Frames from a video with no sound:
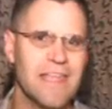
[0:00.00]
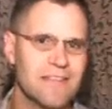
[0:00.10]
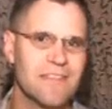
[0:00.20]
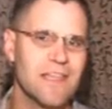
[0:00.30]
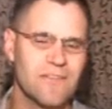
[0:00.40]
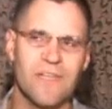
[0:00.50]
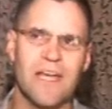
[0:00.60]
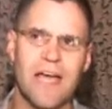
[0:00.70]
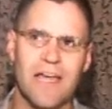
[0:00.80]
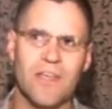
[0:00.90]
can't think of
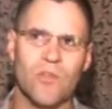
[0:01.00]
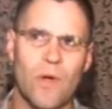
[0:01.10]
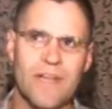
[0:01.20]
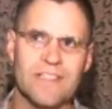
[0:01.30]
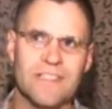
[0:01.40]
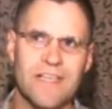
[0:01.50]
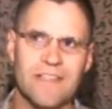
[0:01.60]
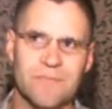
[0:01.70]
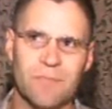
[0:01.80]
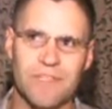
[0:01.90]
another way to say
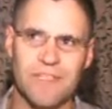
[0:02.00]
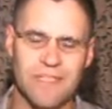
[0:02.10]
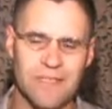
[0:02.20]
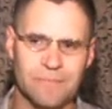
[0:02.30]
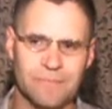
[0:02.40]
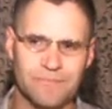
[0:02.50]
this, but the